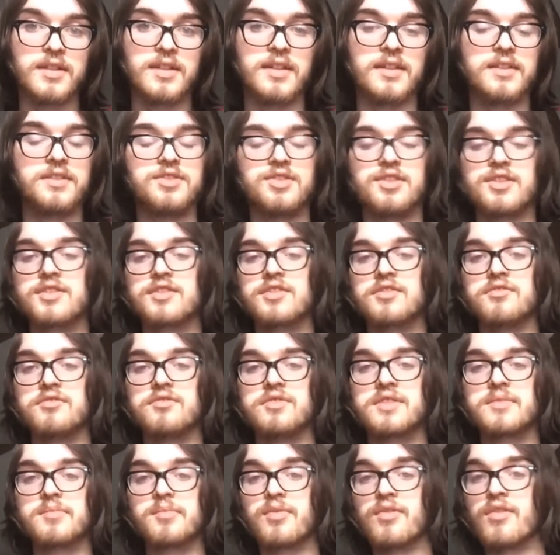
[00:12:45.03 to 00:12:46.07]
is just do
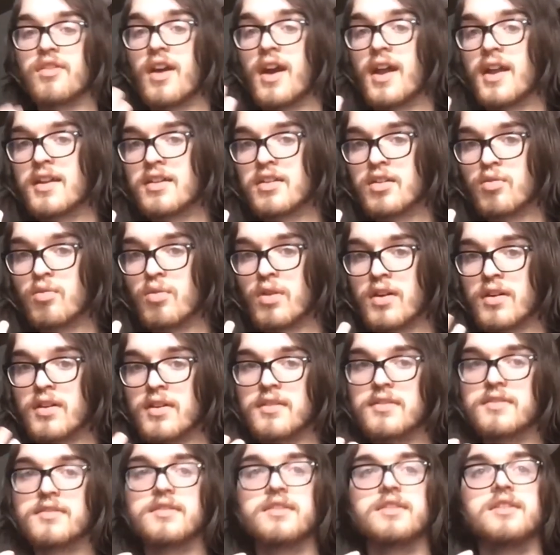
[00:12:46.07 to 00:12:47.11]
sporadic
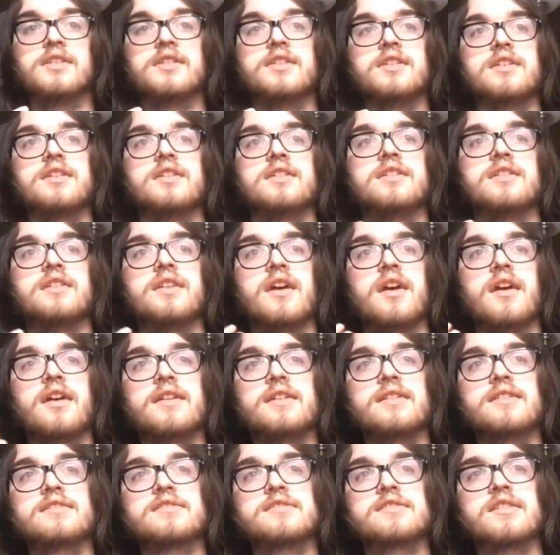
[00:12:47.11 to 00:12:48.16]
awareness.
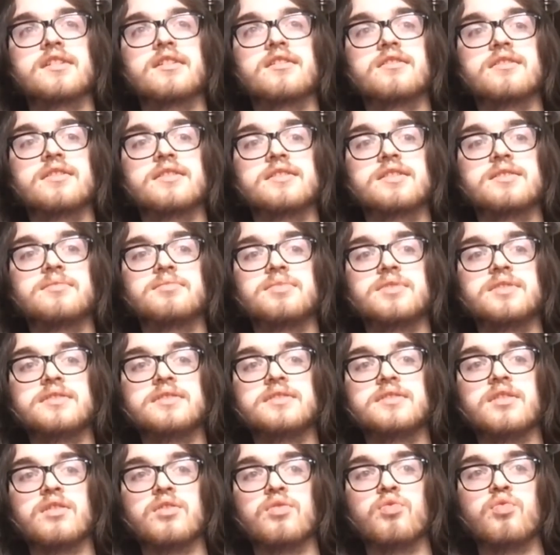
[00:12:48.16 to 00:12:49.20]
Not necessarily to
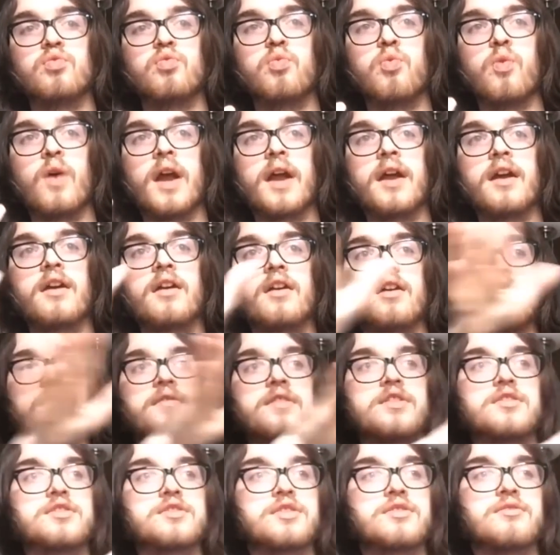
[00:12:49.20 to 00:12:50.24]
be aware of
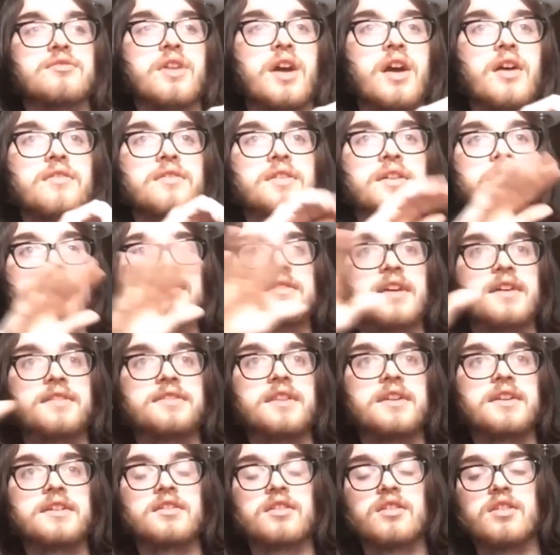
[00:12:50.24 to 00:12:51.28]
your surroundings. I
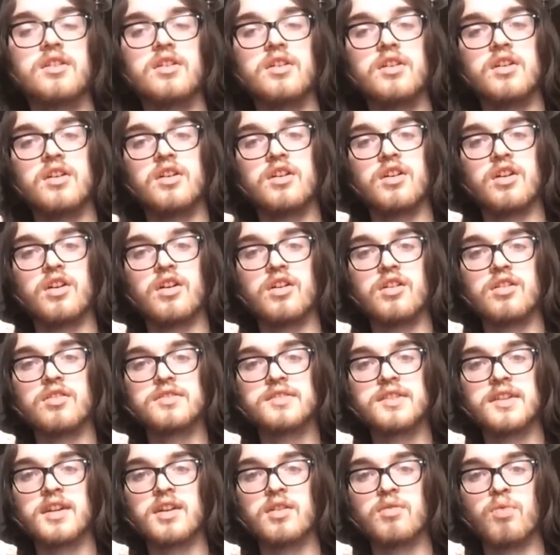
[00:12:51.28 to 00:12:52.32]
think
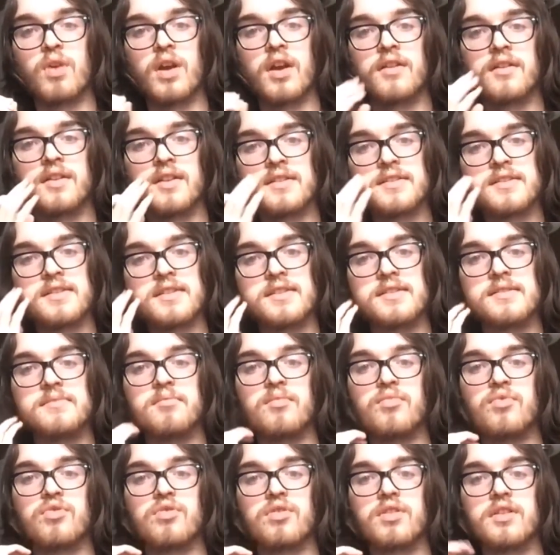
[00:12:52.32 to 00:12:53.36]
all-day awareness is
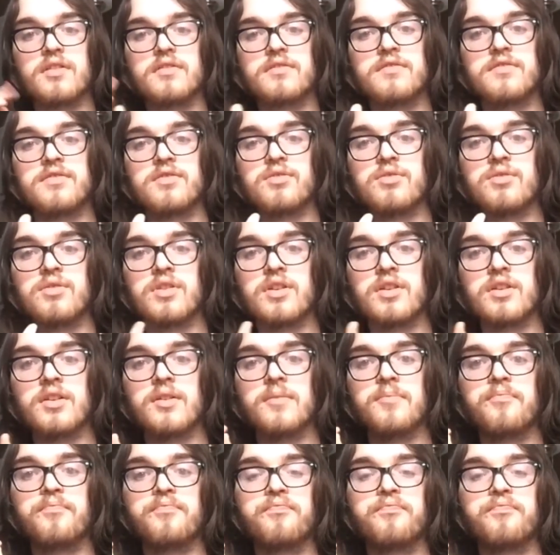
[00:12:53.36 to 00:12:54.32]
more for